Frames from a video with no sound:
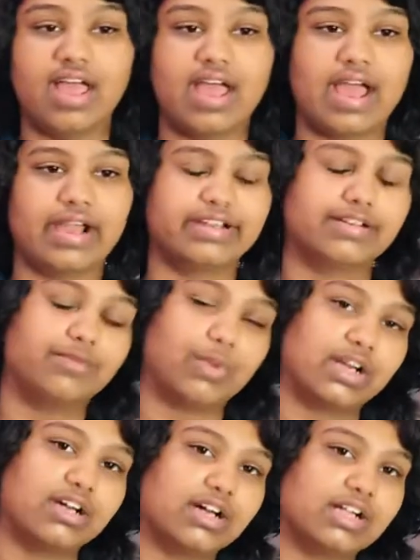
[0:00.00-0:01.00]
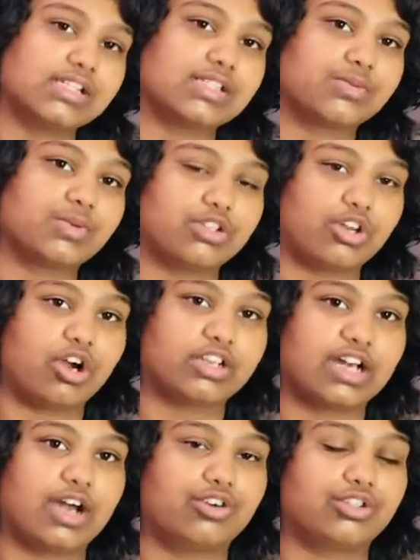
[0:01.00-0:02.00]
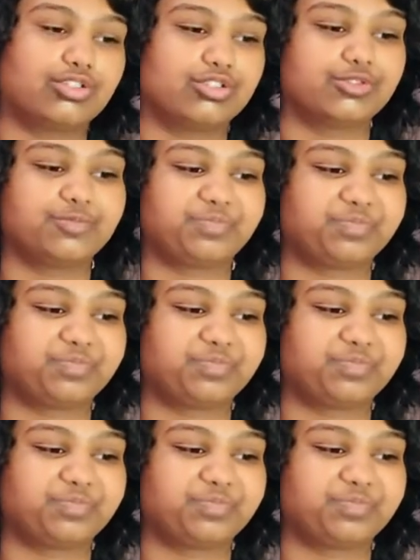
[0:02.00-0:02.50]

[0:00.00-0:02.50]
and while girls were taught how to